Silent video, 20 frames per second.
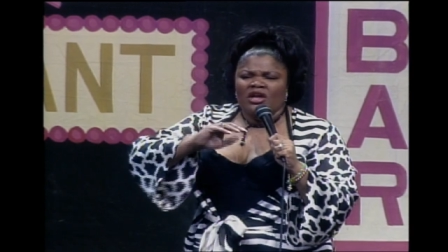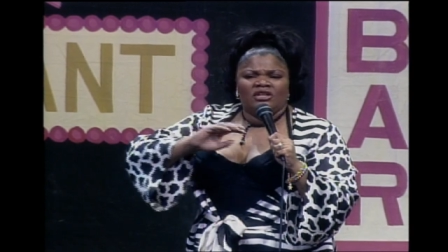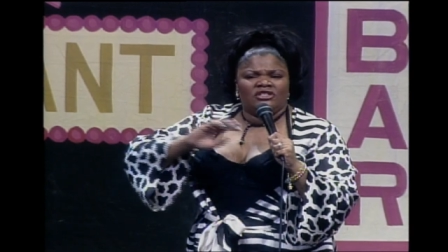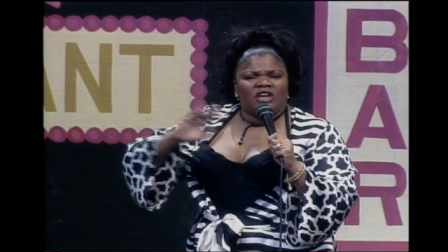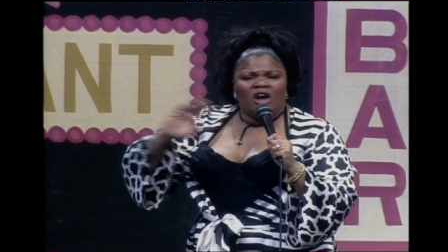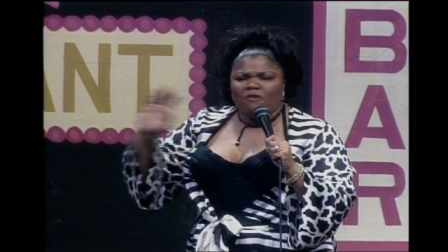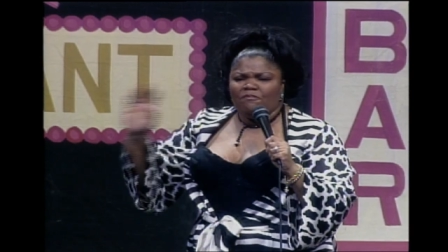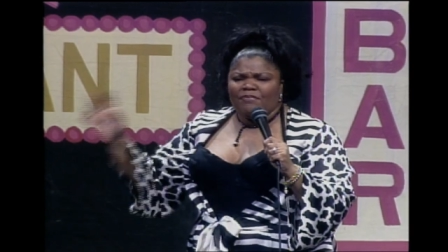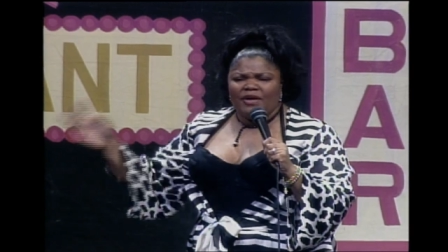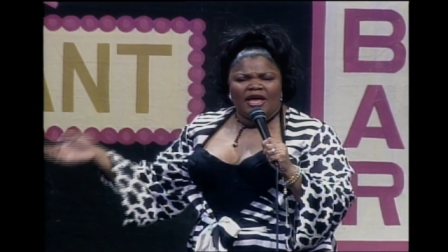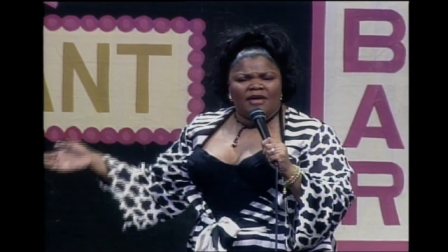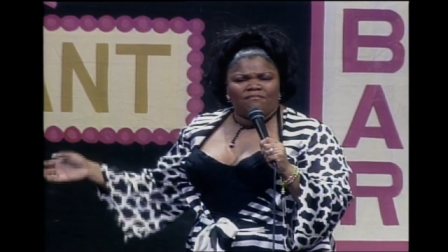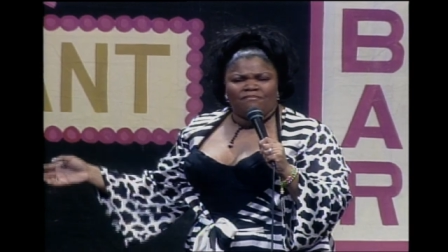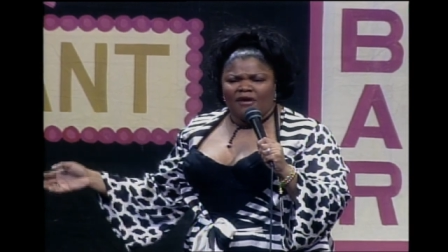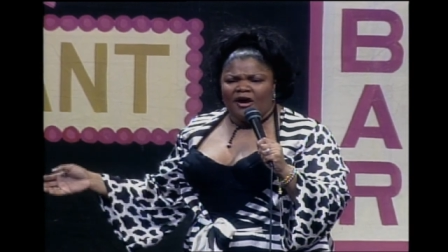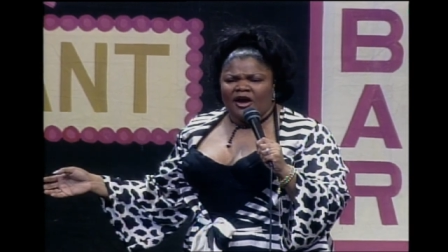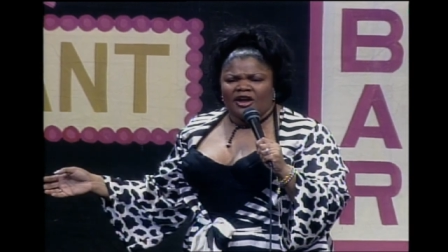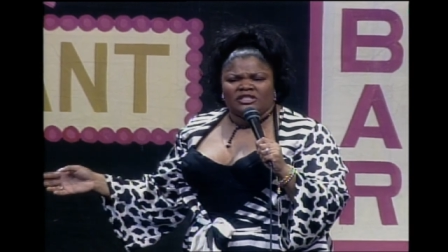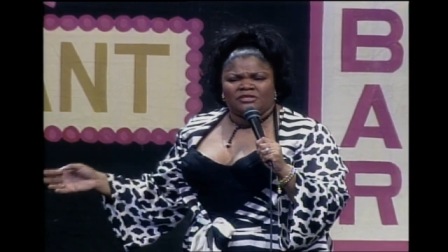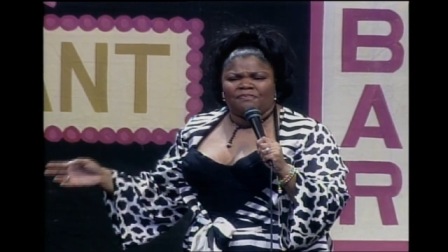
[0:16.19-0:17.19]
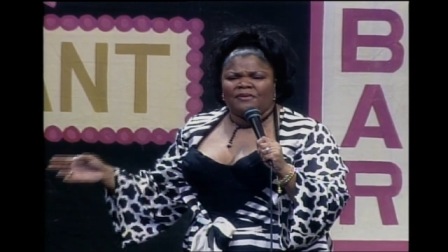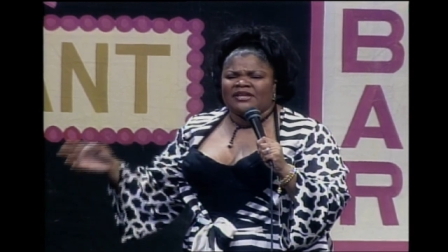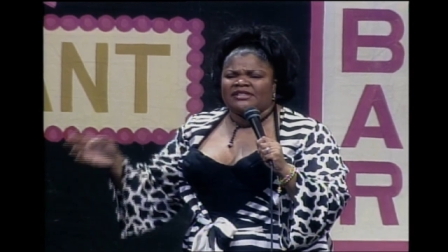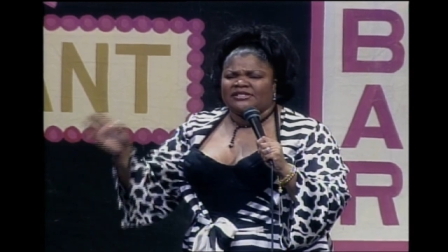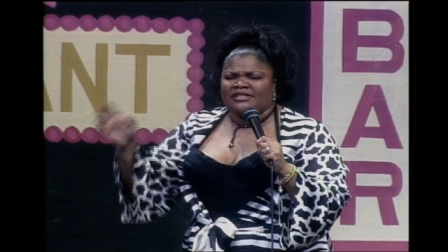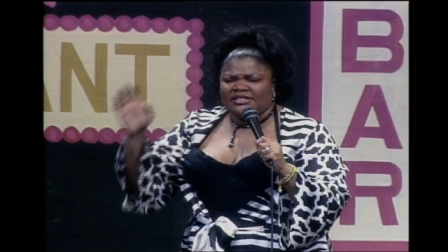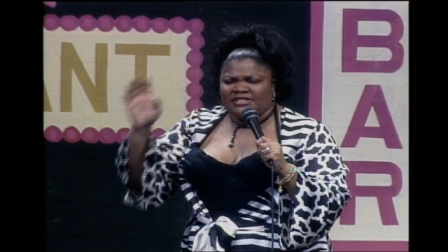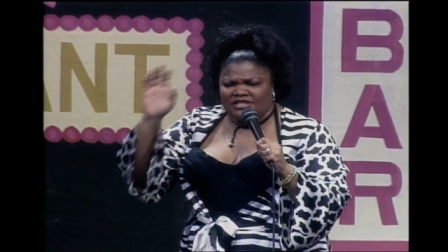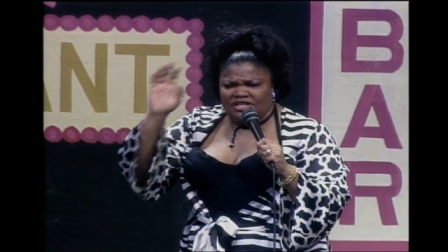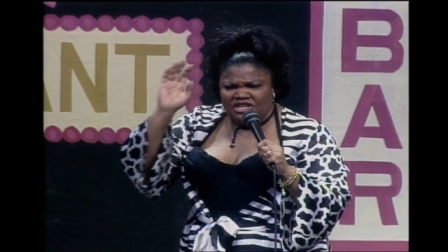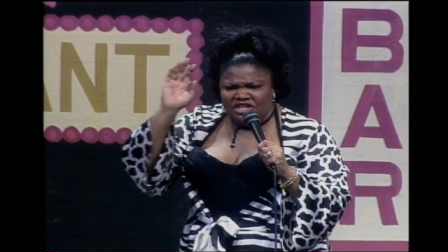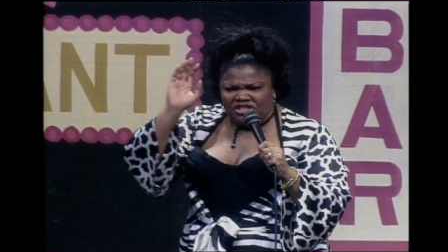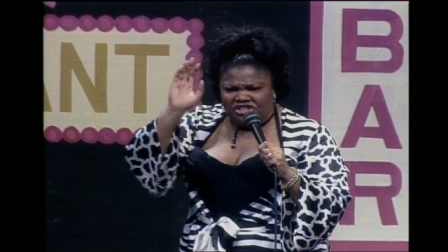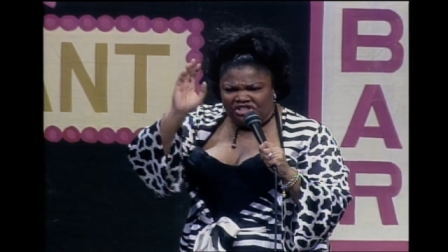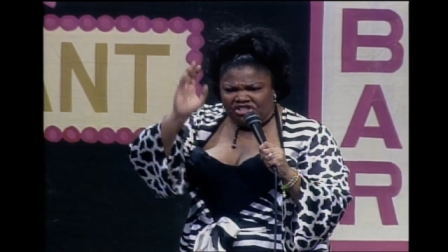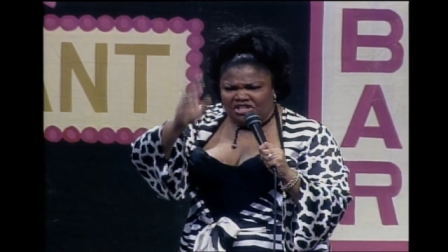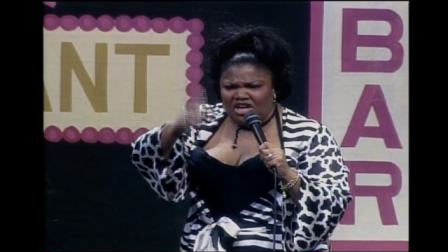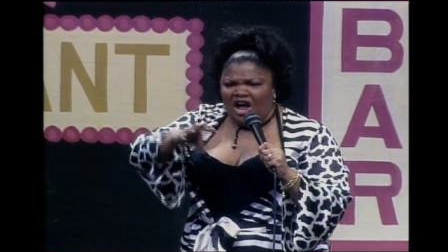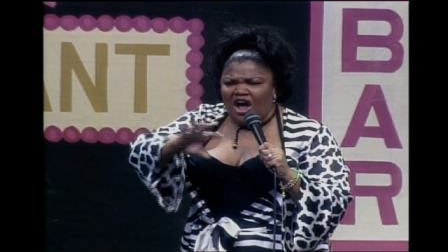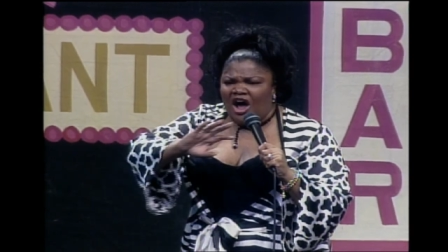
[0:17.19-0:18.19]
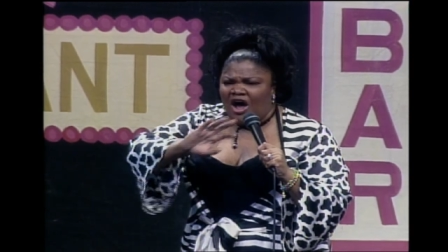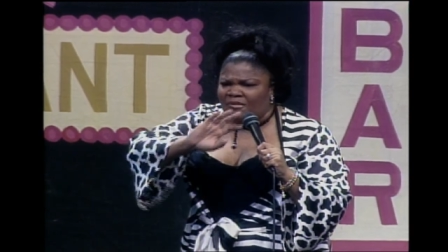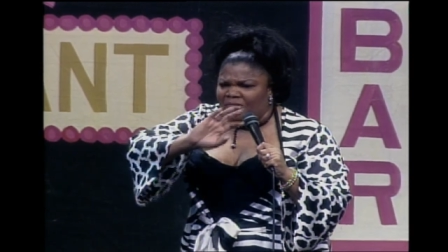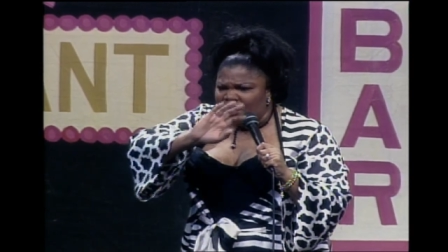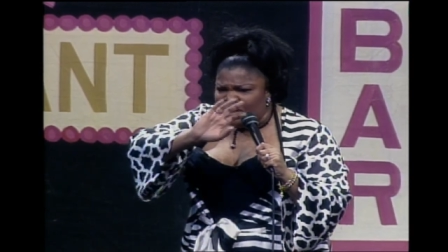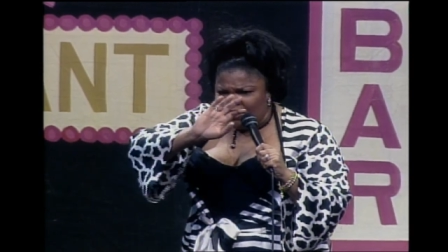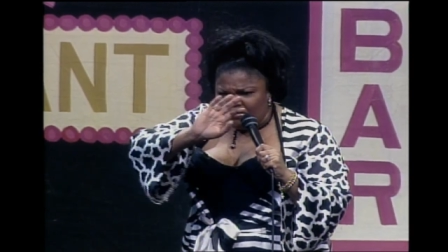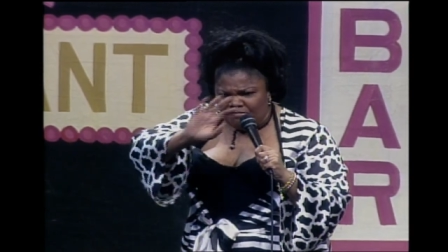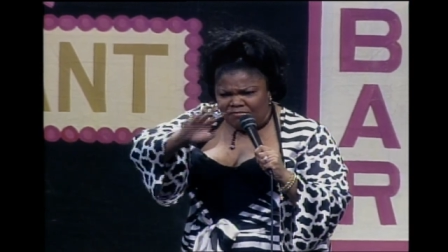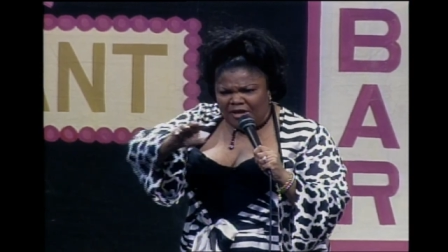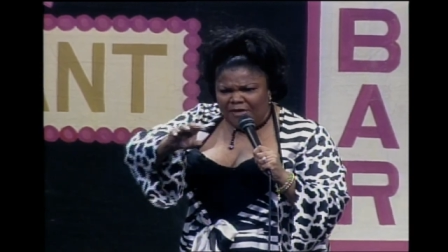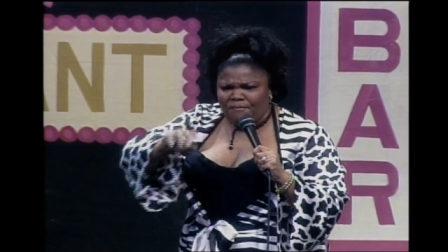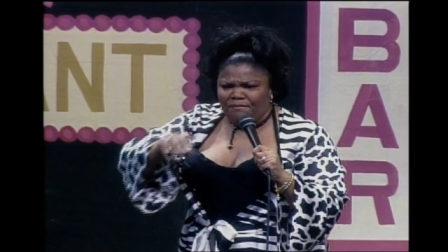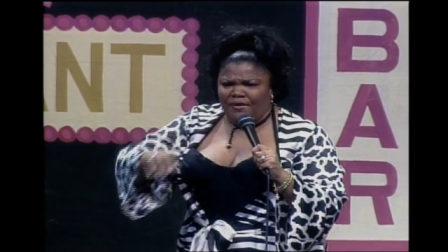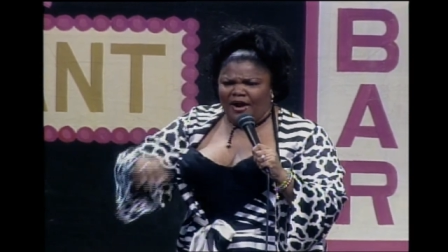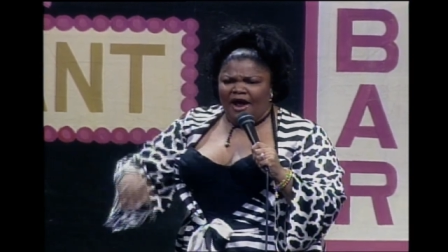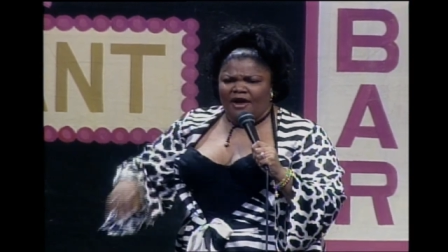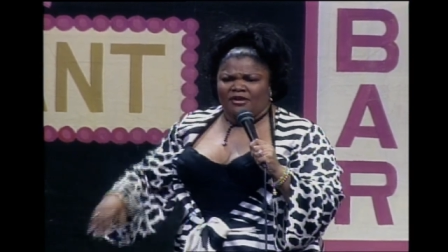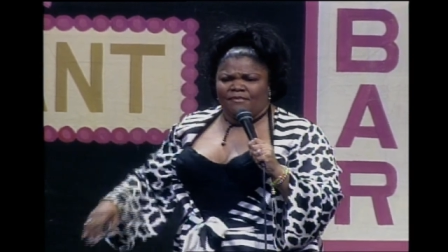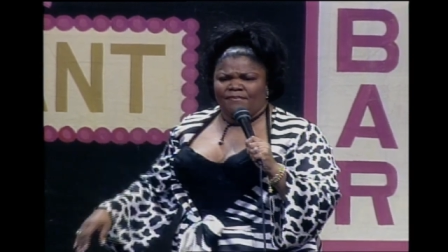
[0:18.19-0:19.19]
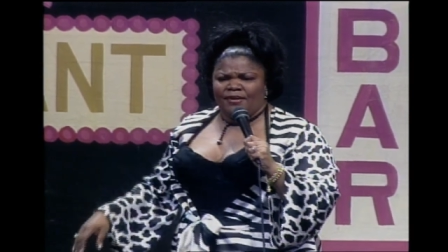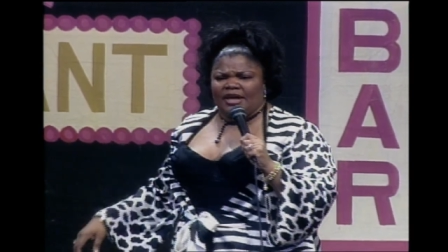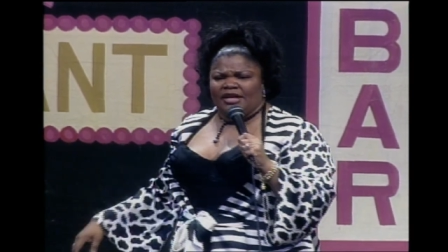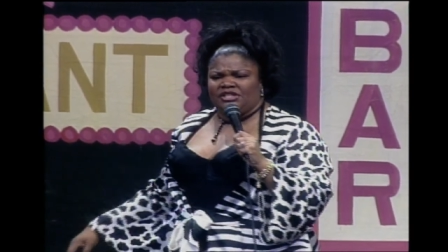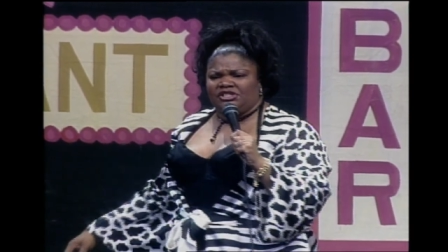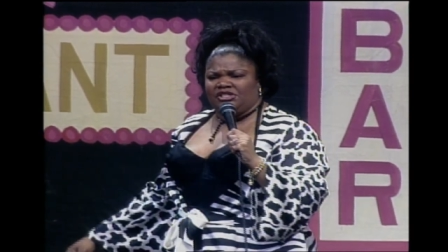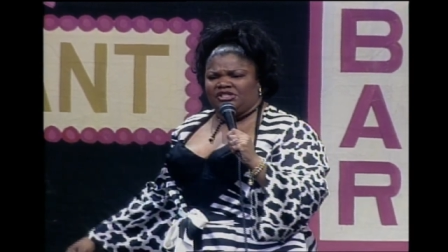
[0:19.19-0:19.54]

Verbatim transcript: Don't be embarrassed, big sister. You're sharp. Be proud of being